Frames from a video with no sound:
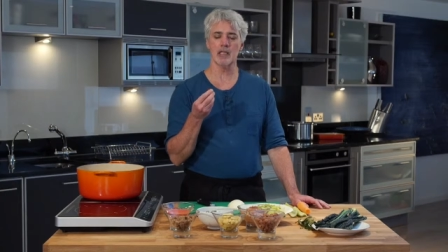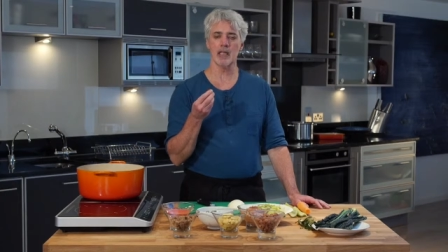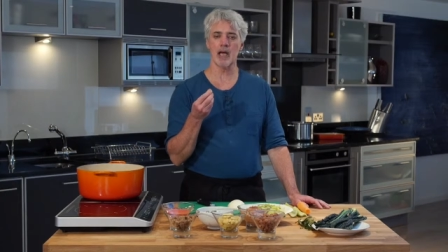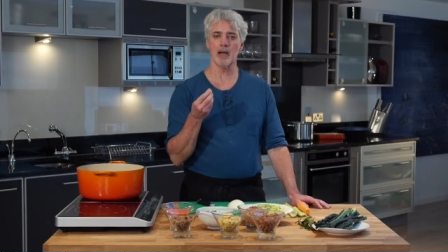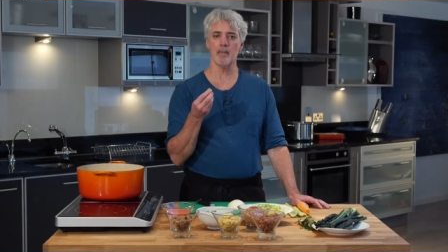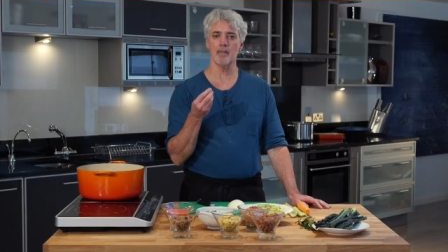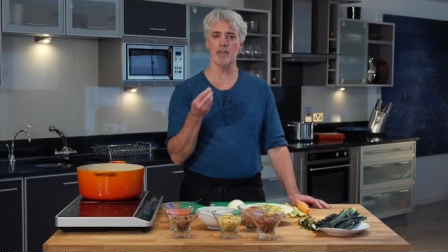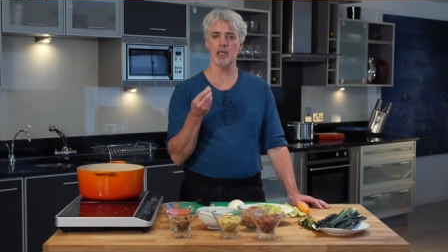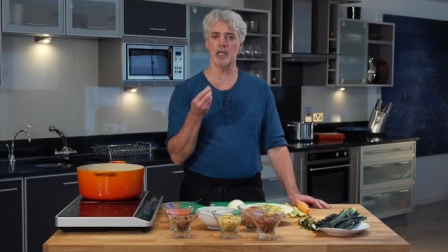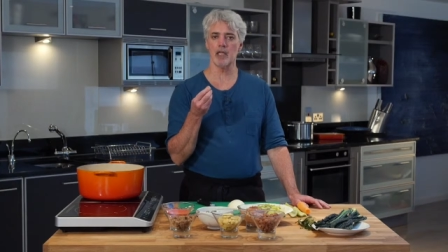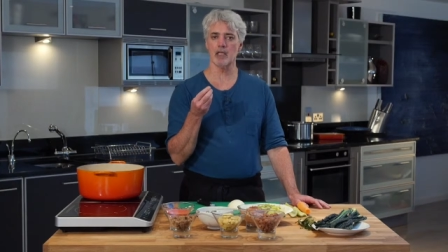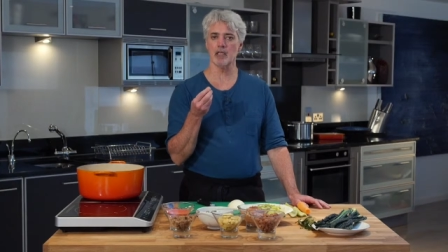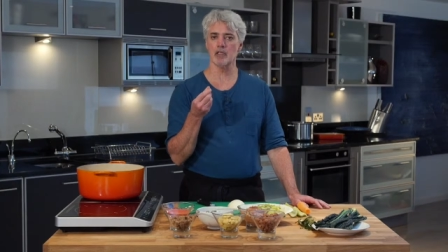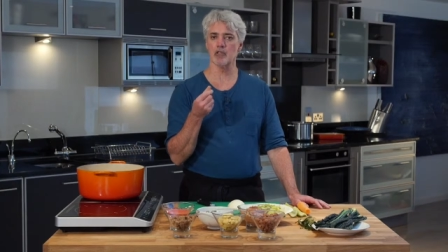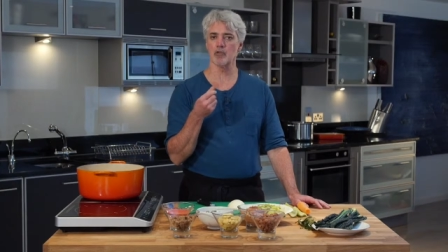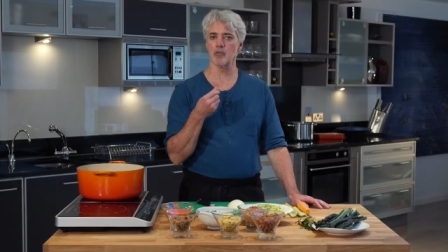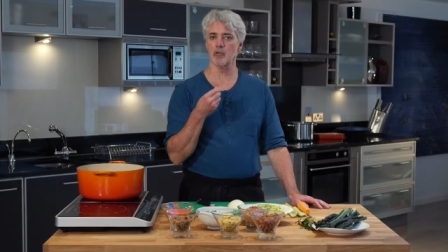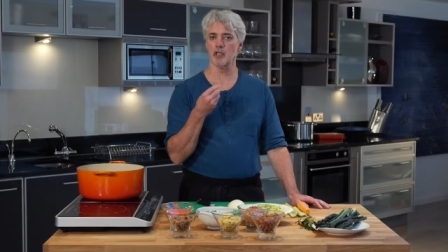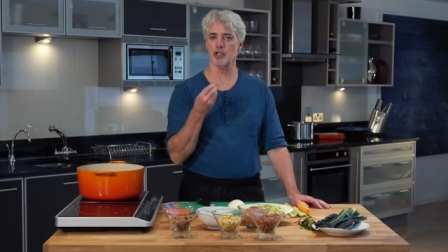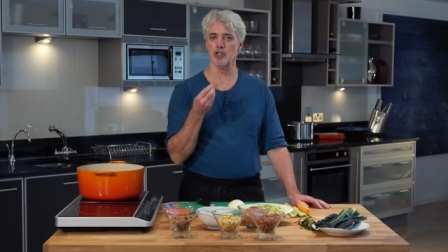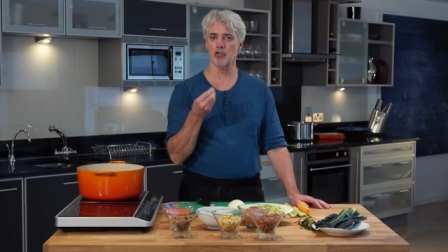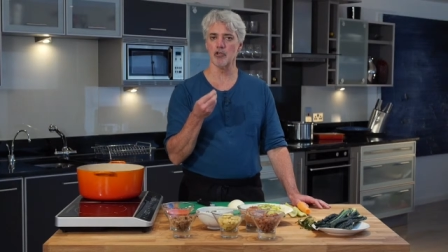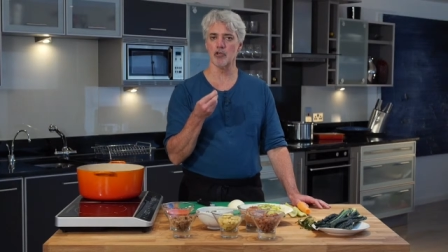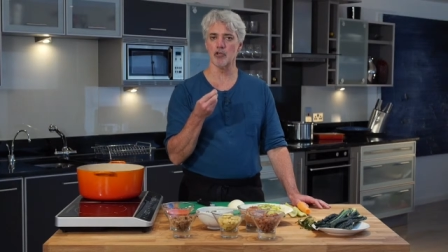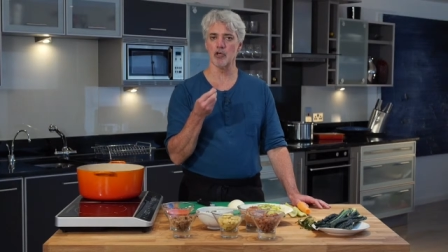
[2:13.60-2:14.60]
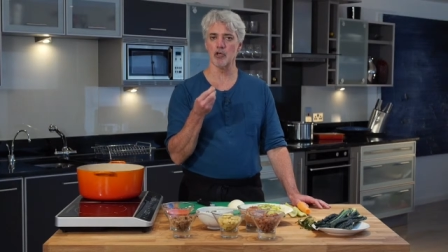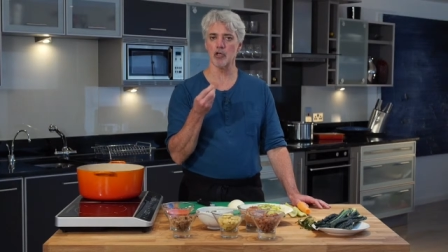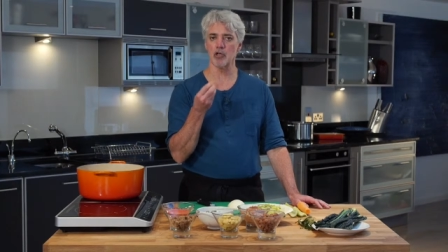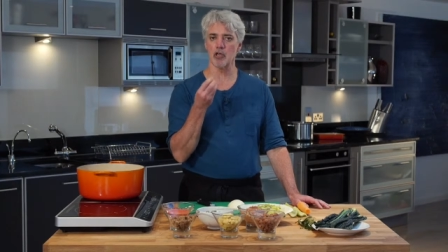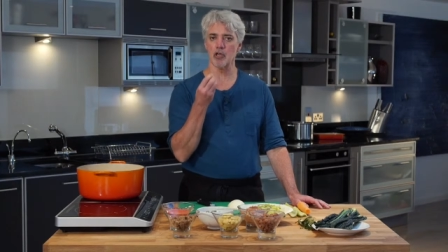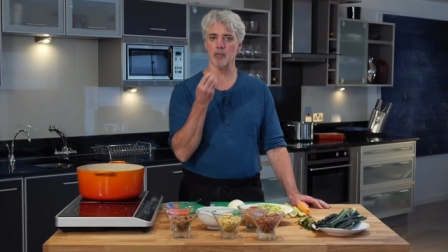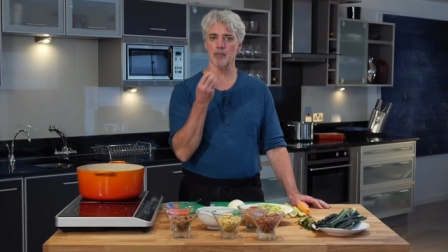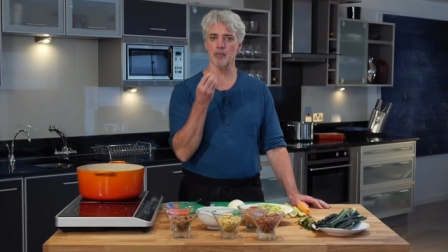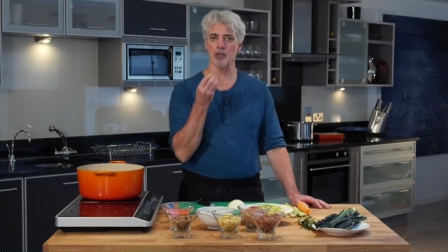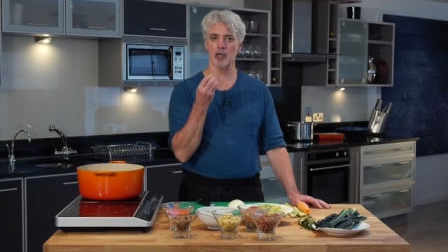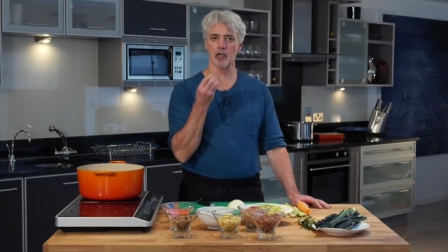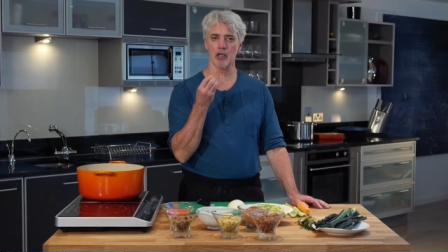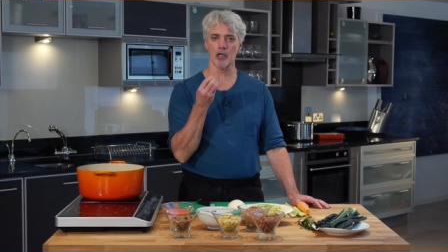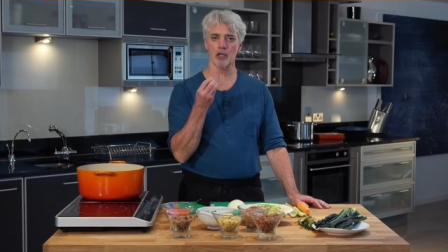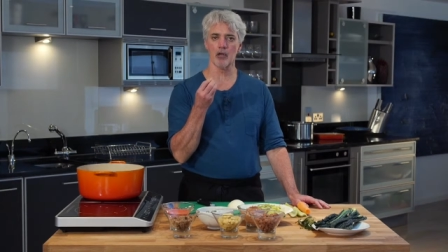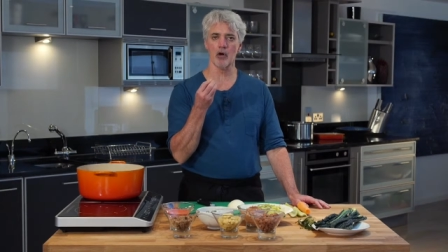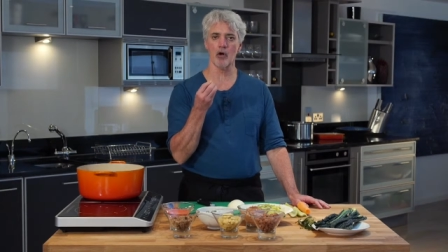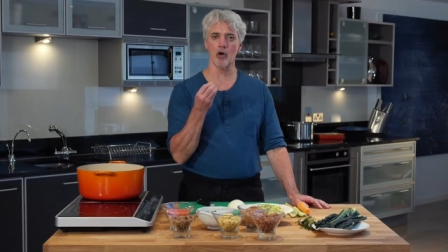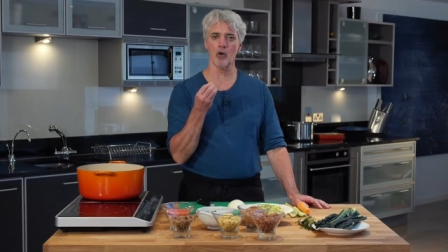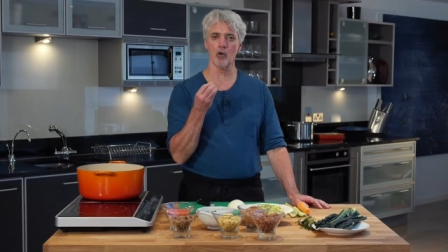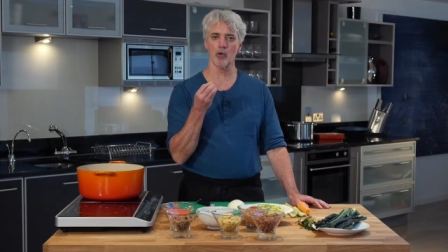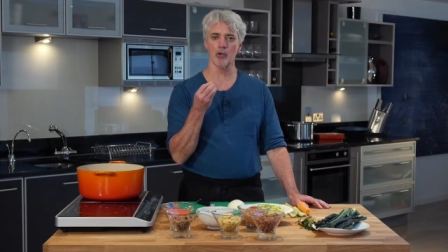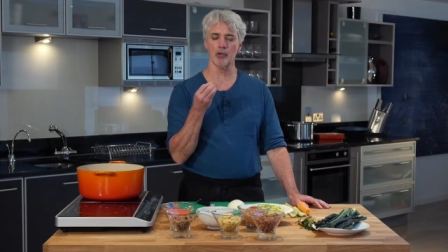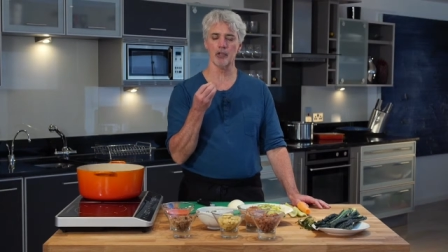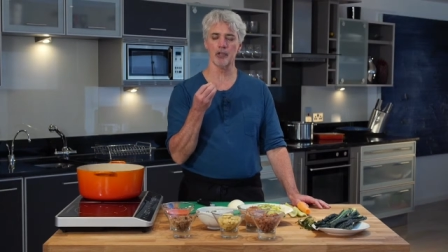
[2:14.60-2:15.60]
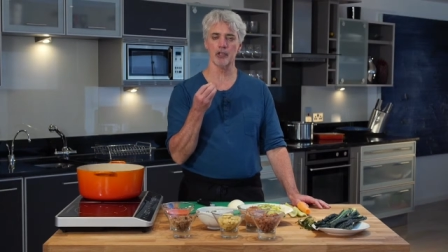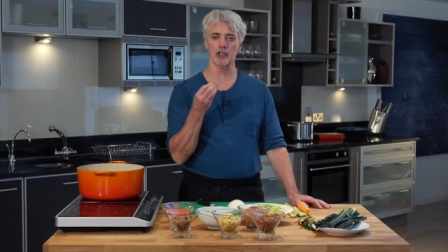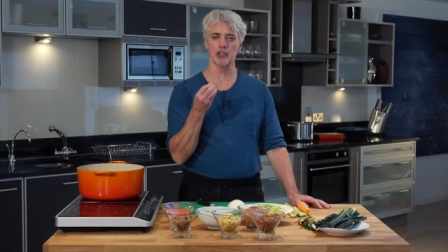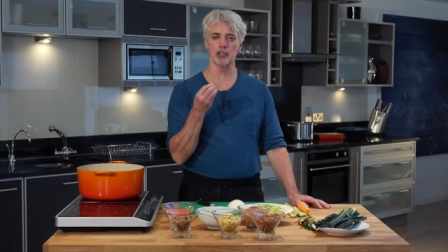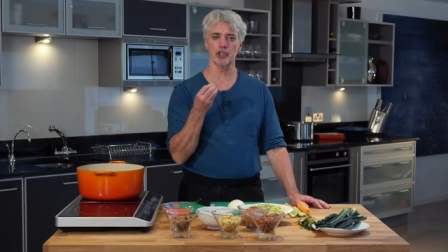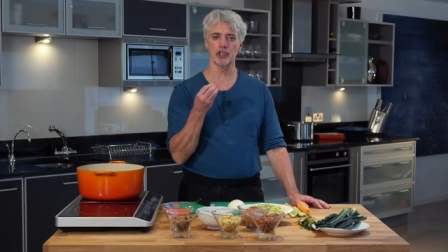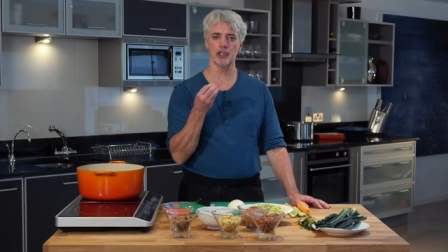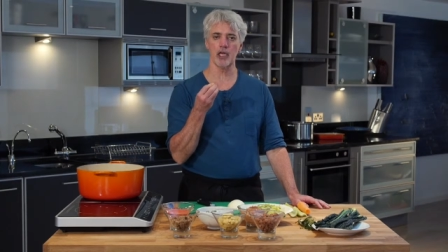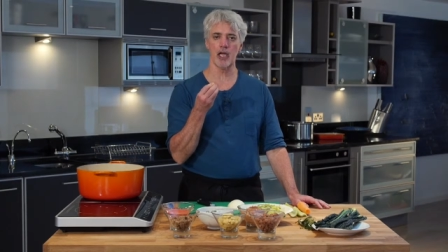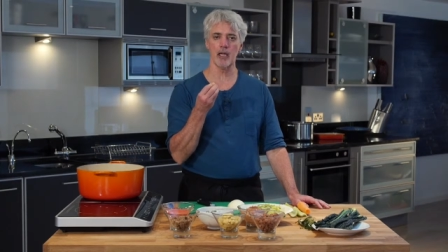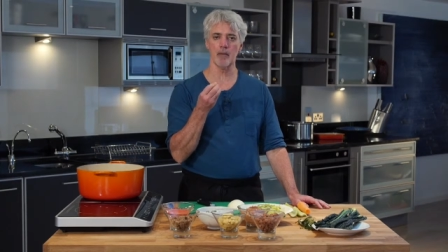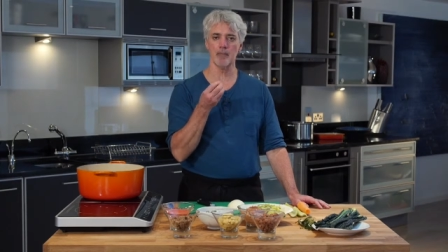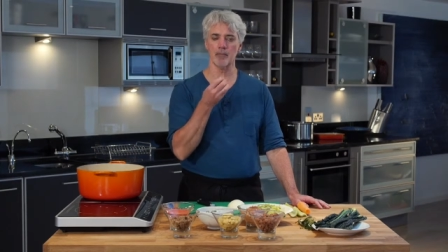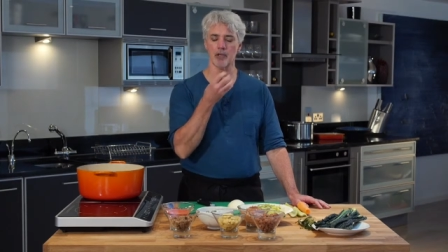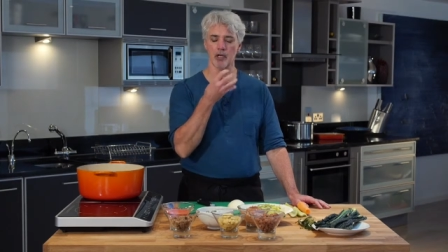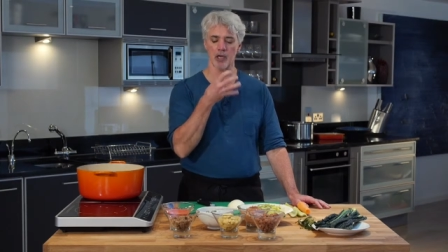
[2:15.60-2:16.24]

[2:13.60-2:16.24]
That means when you cook them, they're going to hold their shape.